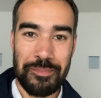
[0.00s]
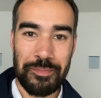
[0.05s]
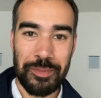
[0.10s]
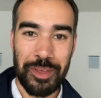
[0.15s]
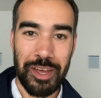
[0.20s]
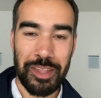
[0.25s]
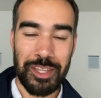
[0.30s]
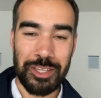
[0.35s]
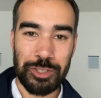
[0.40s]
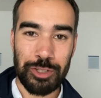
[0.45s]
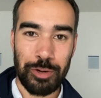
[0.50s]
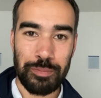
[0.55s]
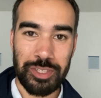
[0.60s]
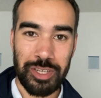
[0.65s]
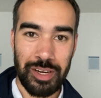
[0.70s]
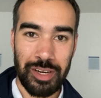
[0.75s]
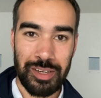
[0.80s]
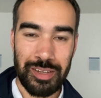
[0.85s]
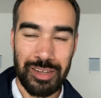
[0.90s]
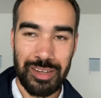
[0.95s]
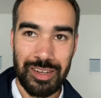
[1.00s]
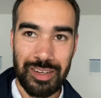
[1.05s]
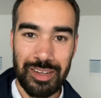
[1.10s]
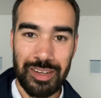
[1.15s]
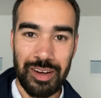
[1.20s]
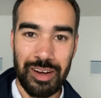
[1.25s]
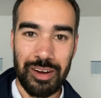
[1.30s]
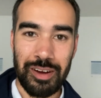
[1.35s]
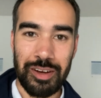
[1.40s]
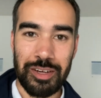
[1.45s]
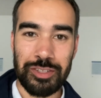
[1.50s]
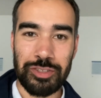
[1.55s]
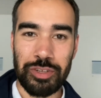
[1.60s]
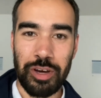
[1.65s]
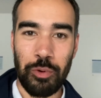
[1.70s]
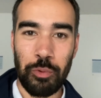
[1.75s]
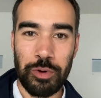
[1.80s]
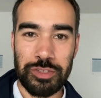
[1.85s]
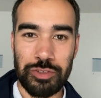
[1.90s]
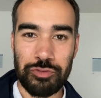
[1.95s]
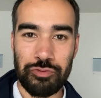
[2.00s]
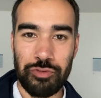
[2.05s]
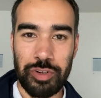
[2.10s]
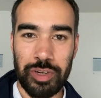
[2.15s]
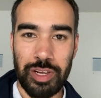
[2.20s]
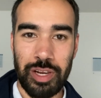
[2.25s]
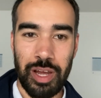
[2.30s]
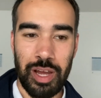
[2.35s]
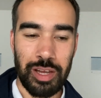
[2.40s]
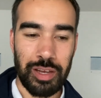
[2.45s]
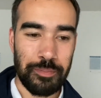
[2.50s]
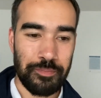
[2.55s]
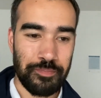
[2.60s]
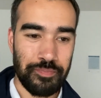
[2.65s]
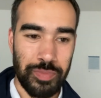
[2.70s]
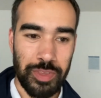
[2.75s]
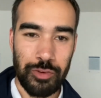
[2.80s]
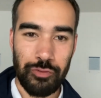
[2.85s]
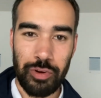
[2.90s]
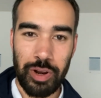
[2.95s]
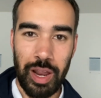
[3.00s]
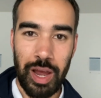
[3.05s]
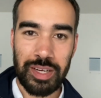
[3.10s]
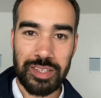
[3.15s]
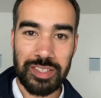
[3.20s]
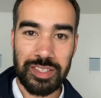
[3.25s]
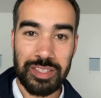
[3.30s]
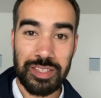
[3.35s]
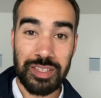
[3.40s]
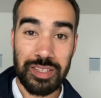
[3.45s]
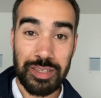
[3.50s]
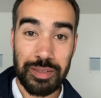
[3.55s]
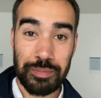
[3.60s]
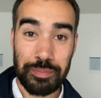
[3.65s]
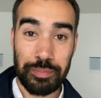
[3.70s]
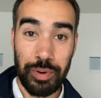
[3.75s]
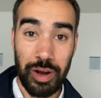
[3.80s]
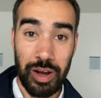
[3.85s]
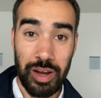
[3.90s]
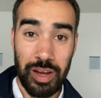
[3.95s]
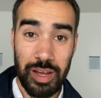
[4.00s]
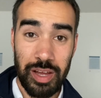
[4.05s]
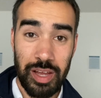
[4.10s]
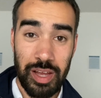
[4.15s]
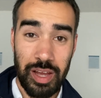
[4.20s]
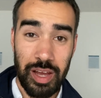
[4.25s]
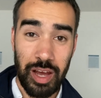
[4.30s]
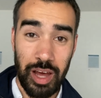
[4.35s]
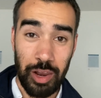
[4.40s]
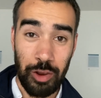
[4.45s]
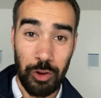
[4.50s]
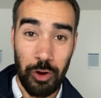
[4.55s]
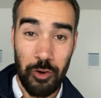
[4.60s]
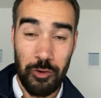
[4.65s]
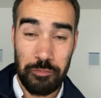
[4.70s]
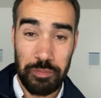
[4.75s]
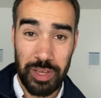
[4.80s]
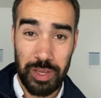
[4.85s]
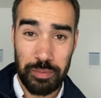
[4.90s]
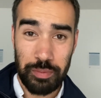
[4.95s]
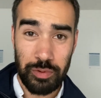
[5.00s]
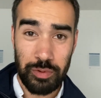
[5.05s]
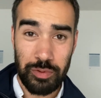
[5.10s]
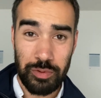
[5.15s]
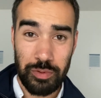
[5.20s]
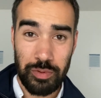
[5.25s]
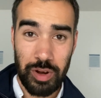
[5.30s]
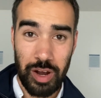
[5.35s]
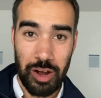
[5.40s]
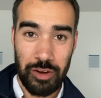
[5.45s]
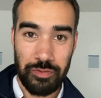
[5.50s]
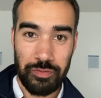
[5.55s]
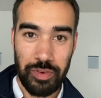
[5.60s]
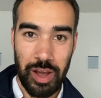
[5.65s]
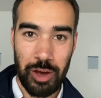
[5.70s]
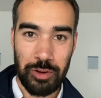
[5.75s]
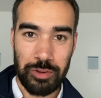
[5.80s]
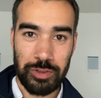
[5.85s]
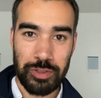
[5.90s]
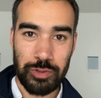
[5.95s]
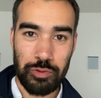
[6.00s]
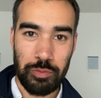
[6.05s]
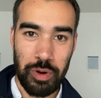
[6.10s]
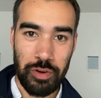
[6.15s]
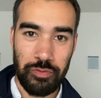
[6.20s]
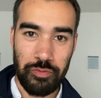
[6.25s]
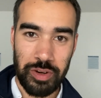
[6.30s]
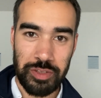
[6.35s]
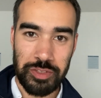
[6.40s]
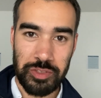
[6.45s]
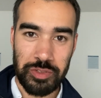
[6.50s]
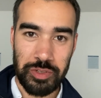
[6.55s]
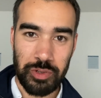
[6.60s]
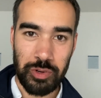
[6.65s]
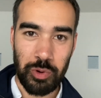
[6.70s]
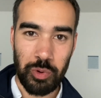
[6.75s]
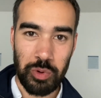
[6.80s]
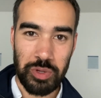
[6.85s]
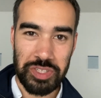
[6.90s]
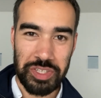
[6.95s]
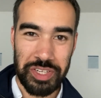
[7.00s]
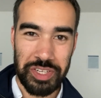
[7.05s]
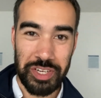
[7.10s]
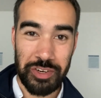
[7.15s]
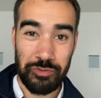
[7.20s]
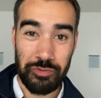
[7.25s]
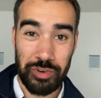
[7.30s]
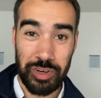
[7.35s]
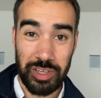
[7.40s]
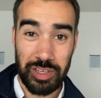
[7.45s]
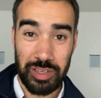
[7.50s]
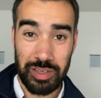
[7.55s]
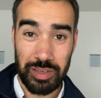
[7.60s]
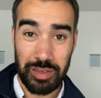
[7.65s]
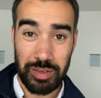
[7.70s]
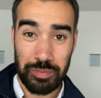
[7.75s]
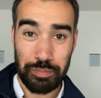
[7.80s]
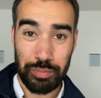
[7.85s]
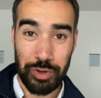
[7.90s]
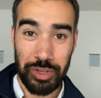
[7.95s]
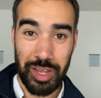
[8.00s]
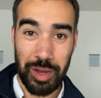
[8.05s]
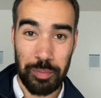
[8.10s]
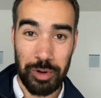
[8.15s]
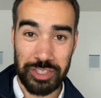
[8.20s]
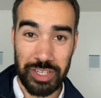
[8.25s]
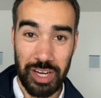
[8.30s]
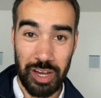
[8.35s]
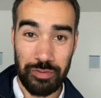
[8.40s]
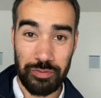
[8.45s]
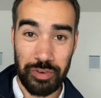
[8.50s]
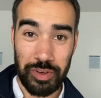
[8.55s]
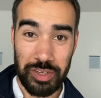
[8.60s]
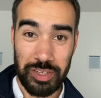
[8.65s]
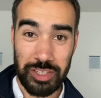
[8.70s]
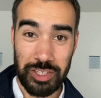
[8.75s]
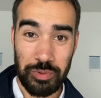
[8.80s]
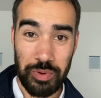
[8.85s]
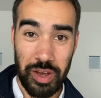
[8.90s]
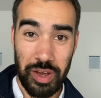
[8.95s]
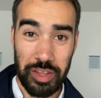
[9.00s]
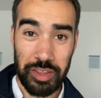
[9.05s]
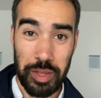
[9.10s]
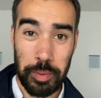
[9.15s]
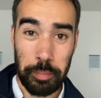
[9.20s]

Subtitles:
get the job done, so I wasn't really like relaxed. But a lot of people I found who were my friends on the course, they didn't really put that much effort into it, and they